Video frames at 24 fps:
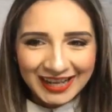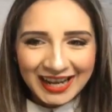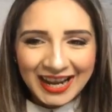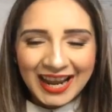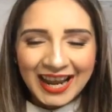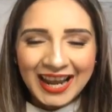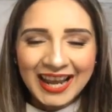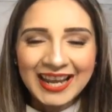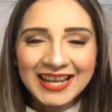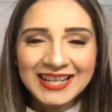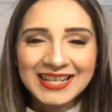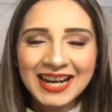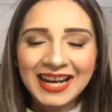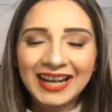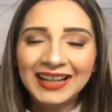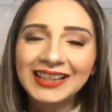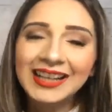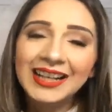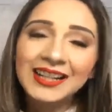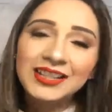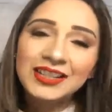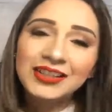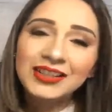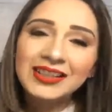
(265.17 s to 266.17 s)
And I like
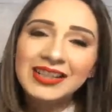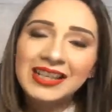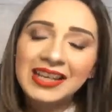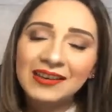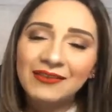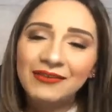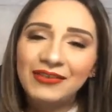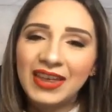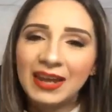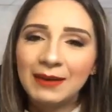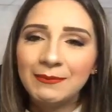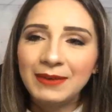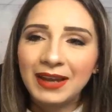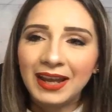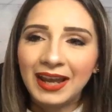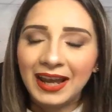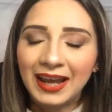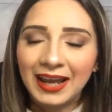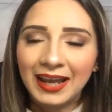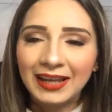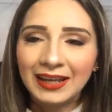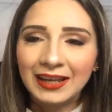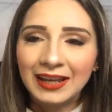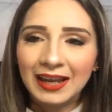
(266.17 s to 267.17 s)
to give them
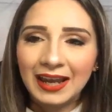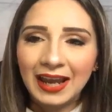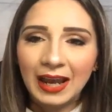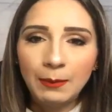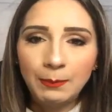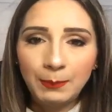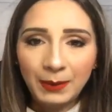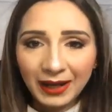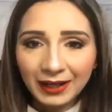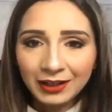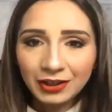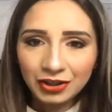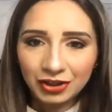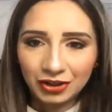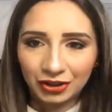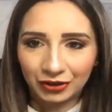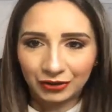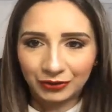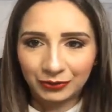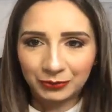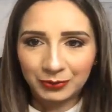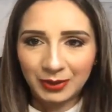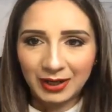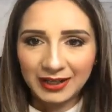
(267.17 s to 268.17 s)
a picture,
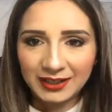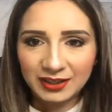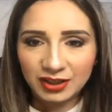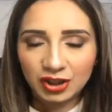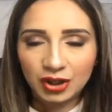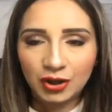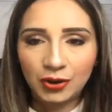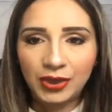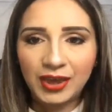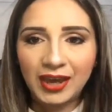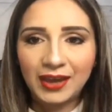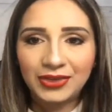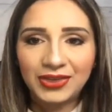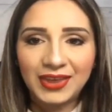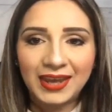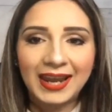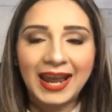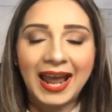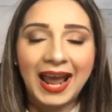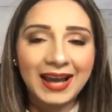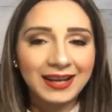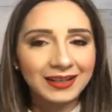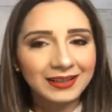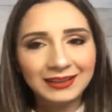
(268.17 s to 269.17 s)
right? So that they
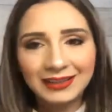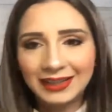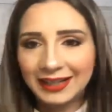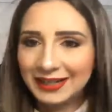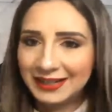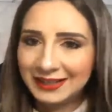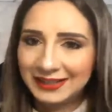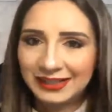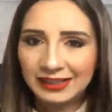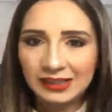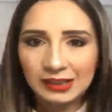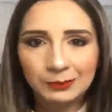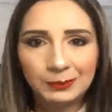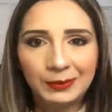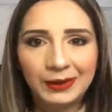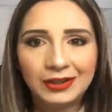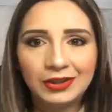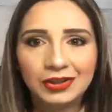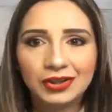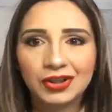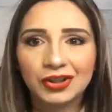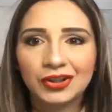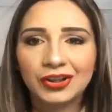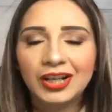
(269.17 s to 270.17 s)
analyze this
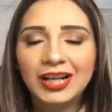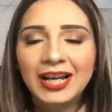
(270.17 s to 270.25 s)
picture